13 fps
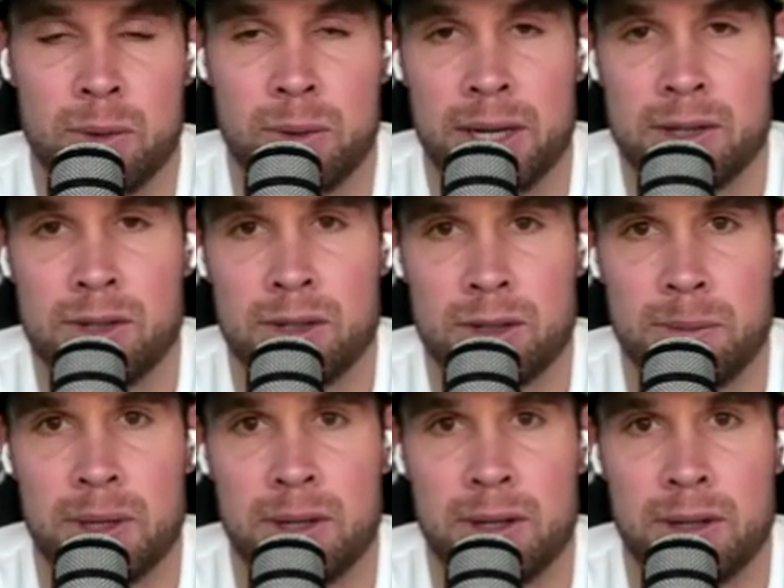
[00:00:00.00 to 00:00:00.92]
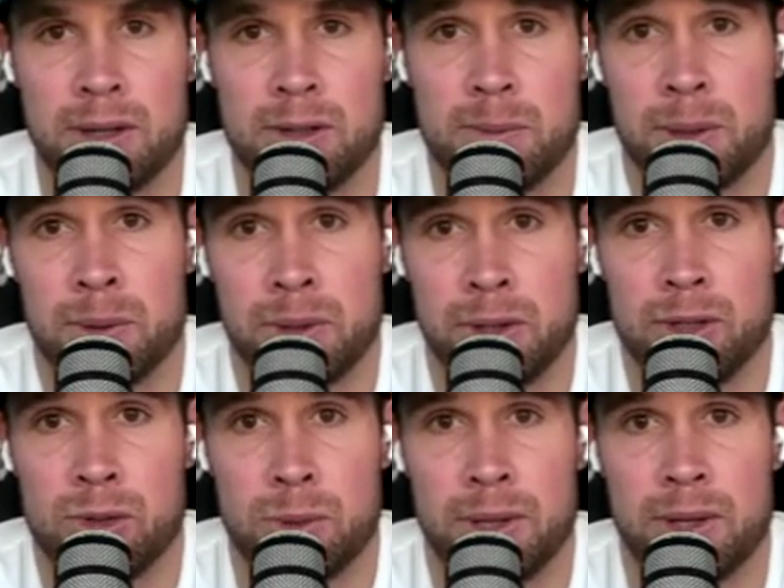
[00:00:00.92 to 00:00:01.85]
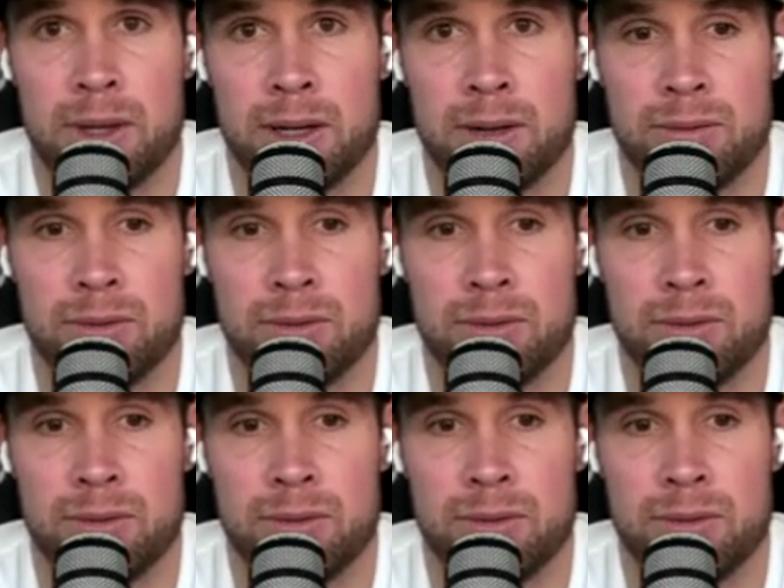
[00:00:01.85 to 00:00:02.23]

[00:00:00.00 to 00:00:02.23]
way so it's been a it's been a really sweet thing